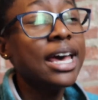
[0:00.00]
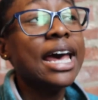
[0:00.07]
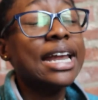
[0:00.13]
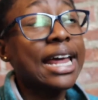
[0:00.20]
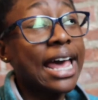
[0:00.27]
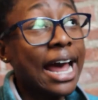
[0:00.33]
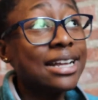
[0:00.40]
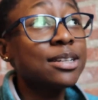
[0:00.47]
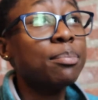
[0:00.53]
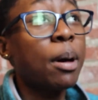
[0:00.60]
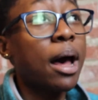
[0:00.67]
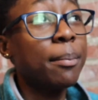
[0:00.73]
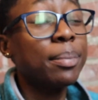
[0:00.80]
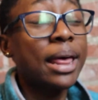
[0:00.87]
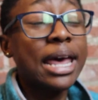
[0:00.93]
and I have to
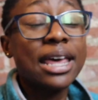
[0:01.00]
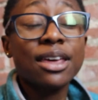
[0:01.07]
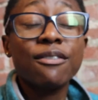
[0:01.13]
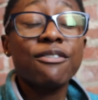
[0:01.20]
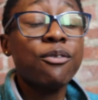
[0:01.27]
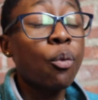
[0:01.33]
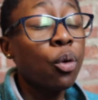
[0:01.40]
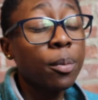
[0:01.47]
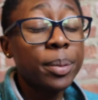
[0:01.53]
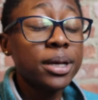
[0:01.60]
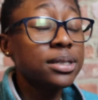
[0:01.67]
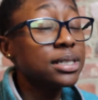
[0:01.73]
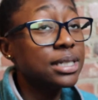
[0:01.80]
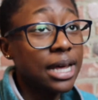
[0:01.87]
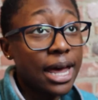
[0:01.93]
pop like 4
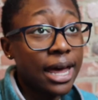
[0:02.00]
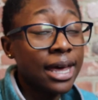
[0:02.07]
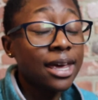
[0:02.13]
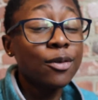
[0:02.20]
pills a day.